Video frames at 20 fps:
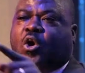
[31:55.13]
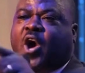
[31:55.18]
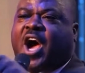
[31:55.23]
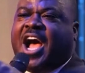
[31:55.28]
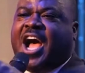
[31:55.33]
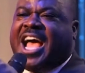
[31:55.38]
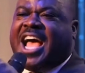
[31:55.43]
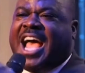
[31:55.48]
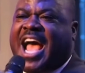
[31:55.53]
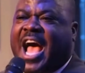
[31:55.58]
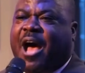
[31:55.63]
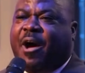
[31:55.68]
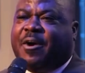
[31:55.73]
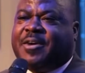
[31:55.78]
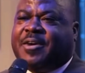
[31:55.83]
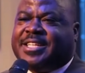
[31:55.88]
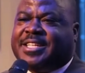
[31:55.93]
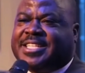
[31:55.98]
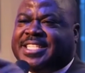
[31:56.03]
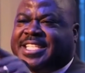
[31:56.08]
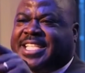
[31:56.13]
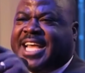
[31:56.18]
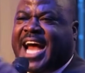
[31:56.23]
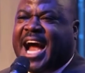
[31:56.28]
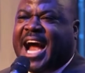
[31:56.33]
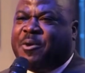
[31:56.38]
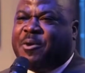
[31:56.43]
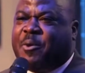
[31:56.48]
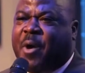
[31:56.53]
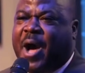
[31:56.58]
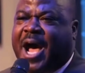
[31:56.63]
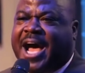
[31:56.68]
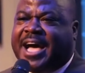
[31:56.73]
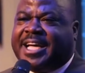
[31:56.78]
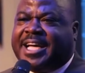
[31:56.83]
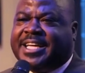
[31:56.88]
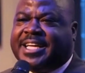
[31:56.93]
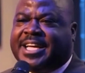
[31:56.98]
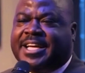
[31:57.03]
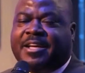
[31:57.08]
Call me.
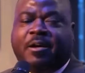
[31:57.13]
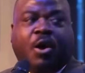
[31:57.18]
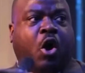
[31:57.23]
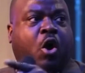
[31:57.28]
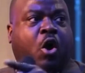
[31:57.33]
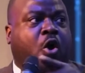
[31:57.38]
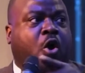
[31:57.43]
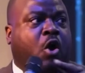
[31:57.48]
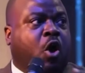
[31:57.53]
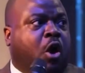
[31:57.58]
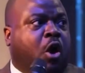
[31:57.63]
Nobody is